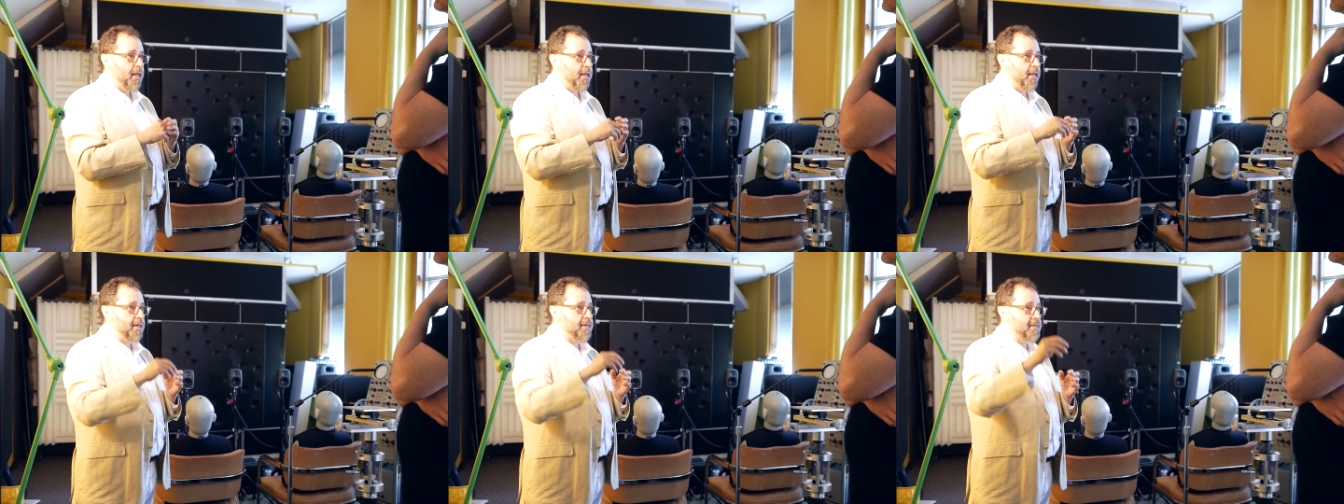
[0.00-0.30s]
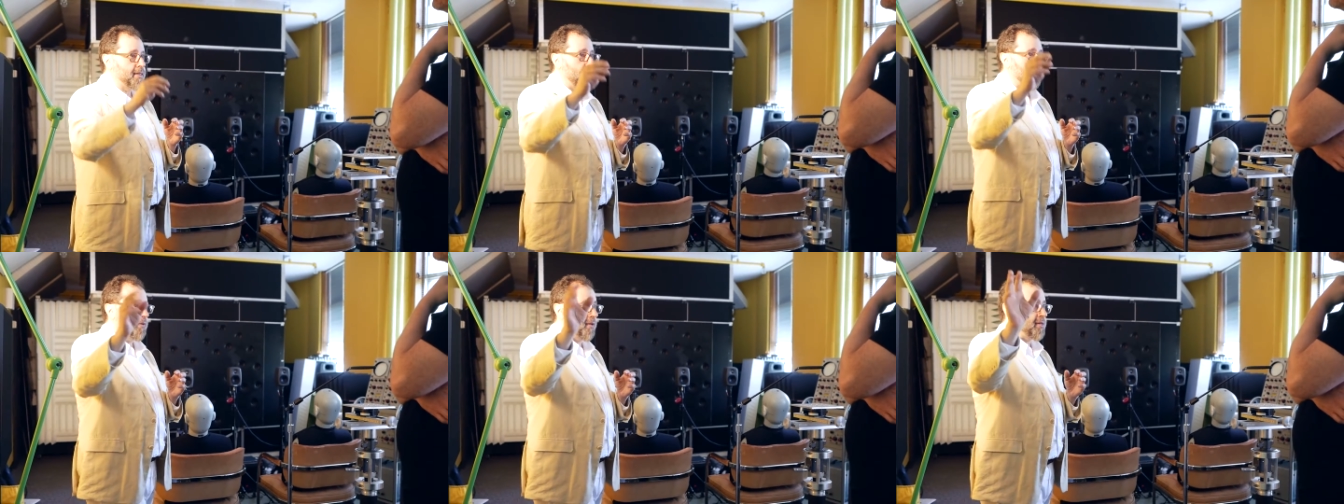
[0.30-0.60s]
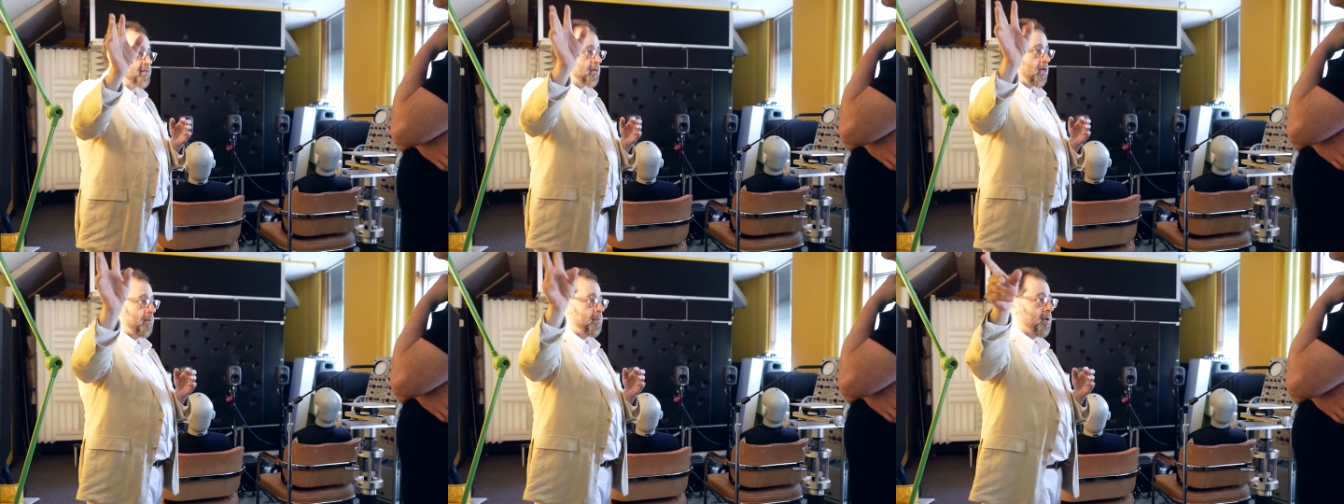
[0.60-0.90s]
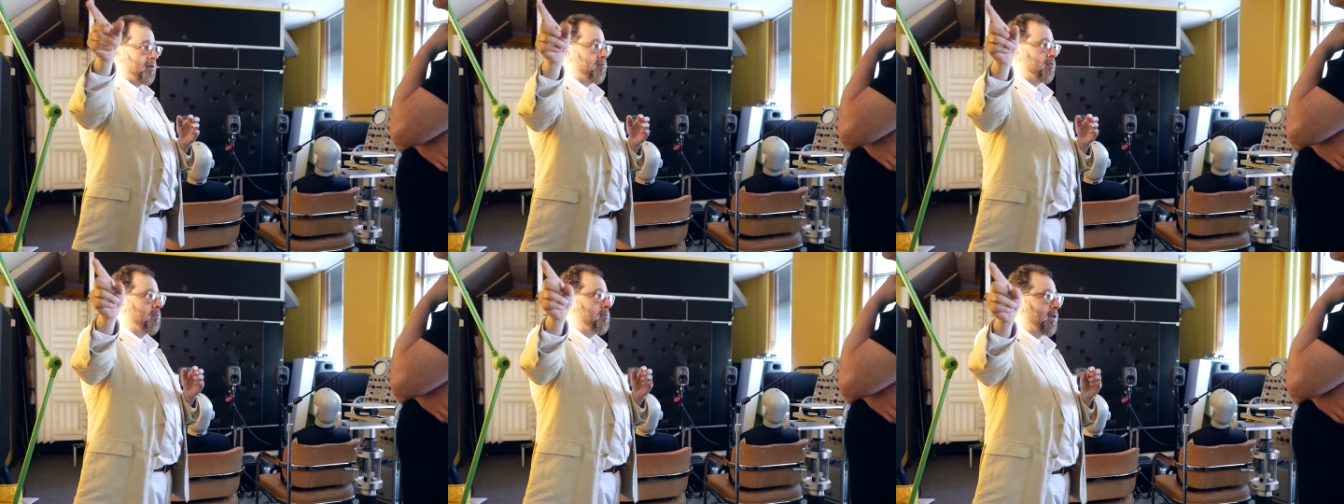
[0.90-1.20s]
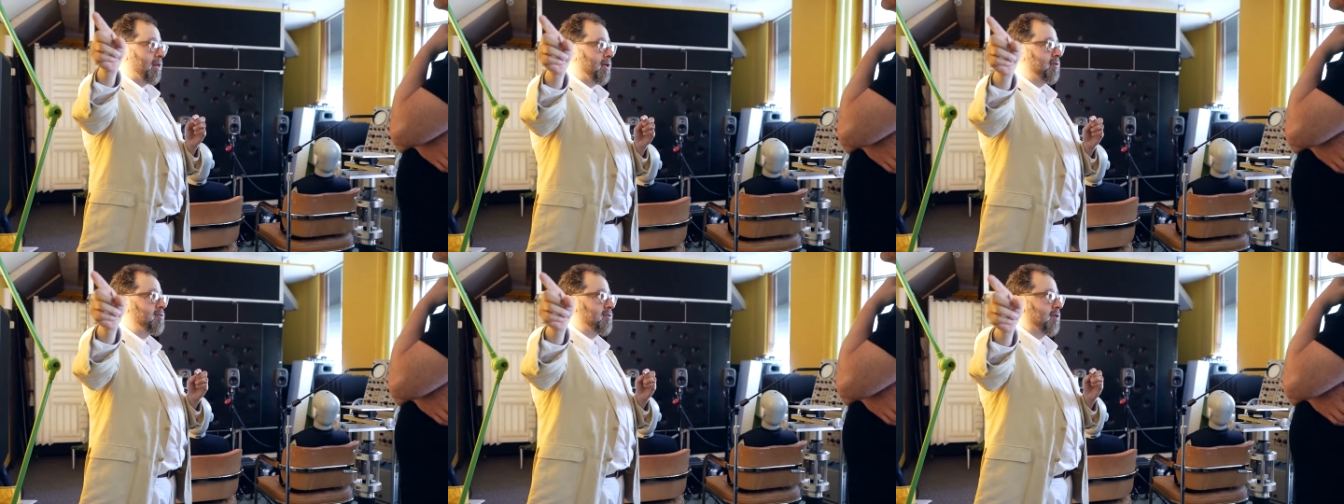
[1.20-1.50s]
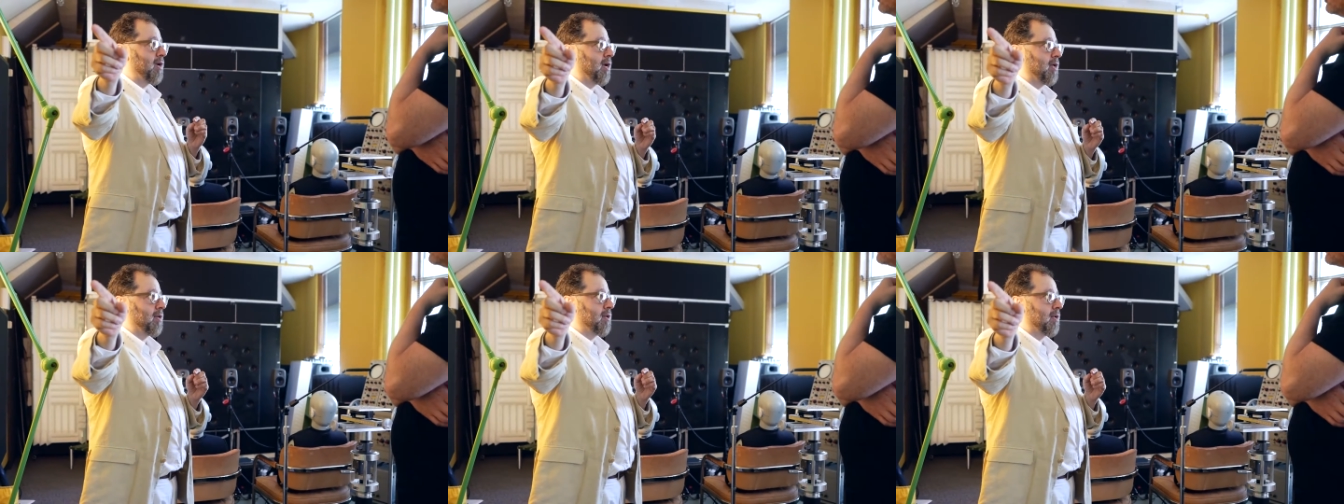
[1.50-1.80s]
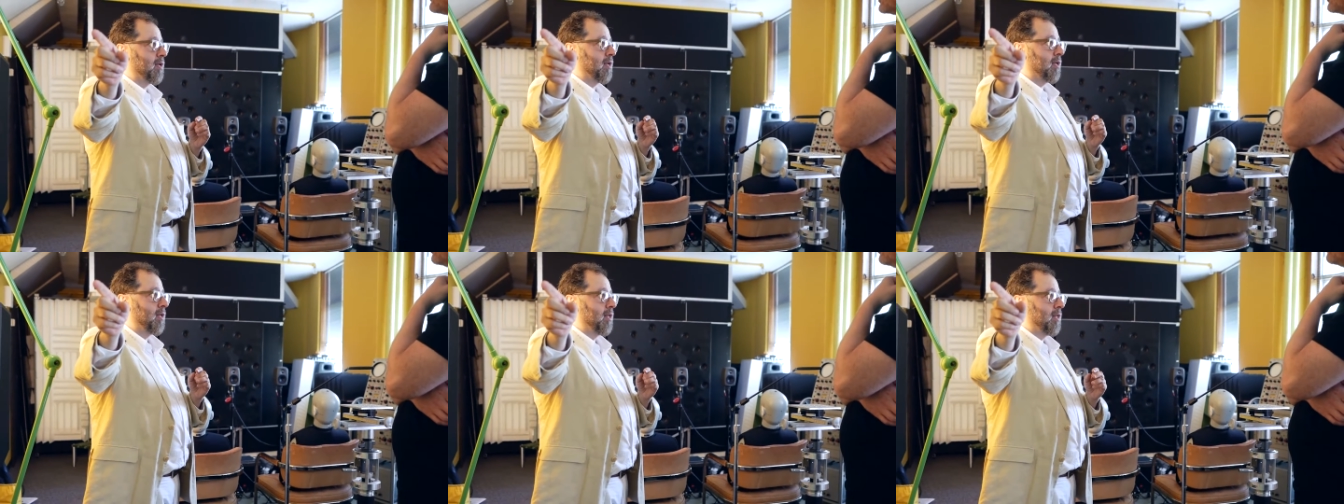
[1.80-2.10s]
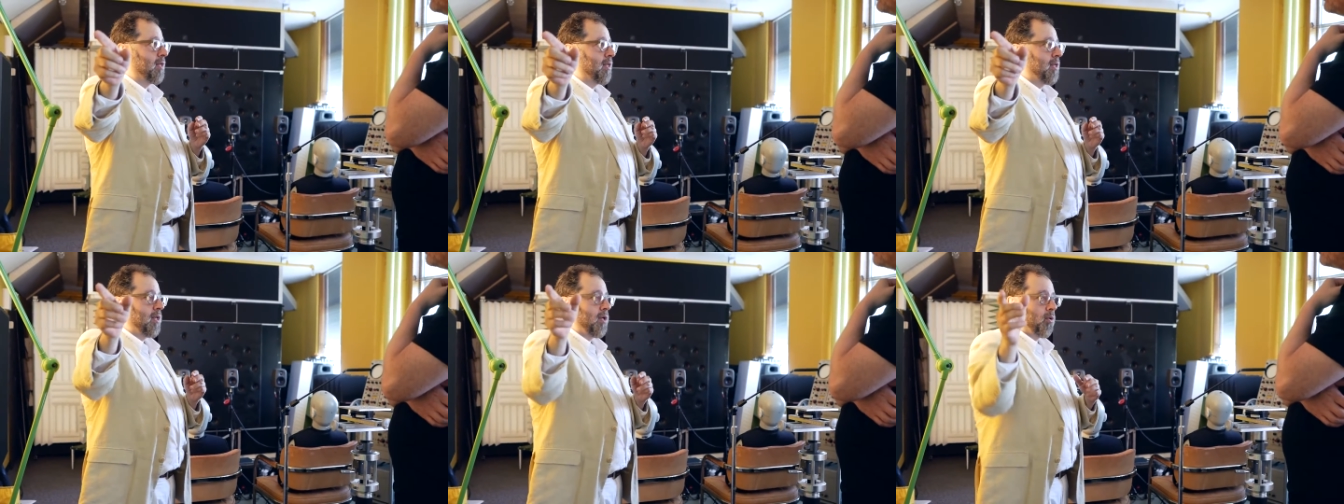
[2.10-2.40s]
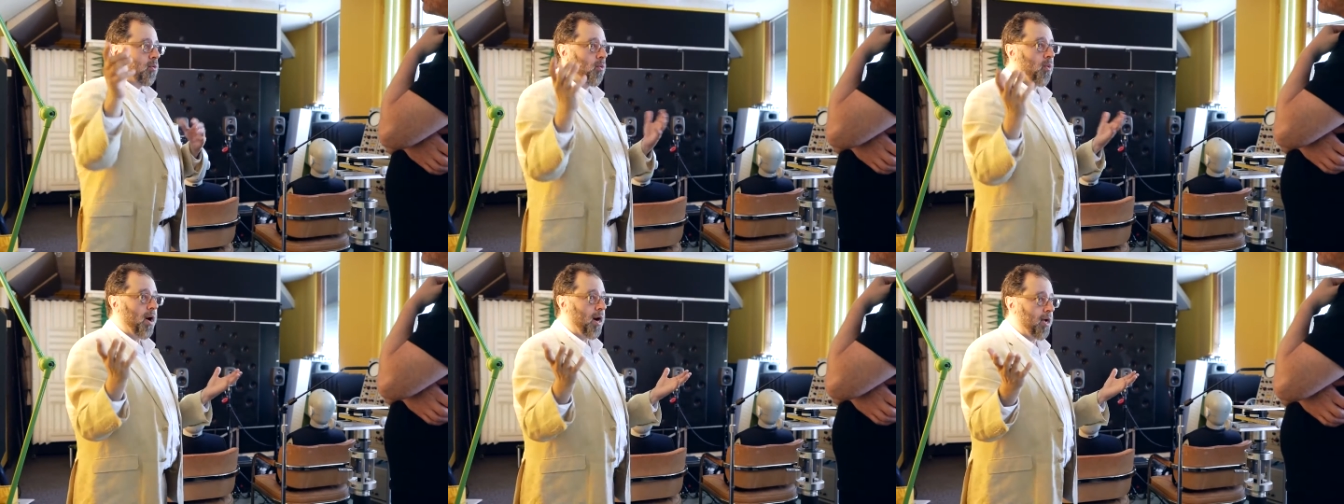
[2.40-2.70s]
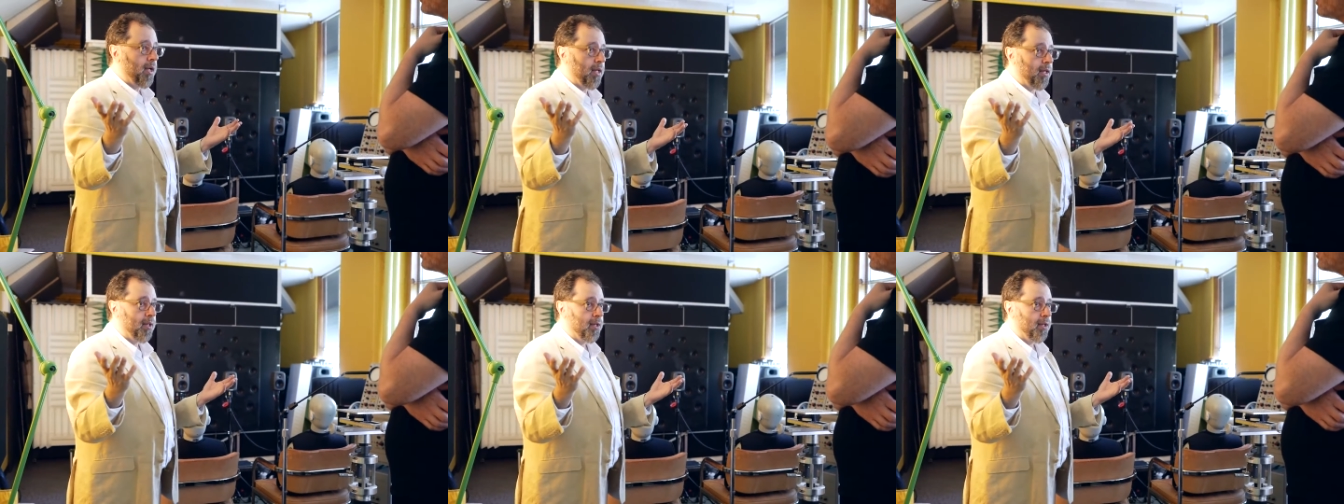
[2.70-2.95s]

can tell that it's coming from the left side. Why?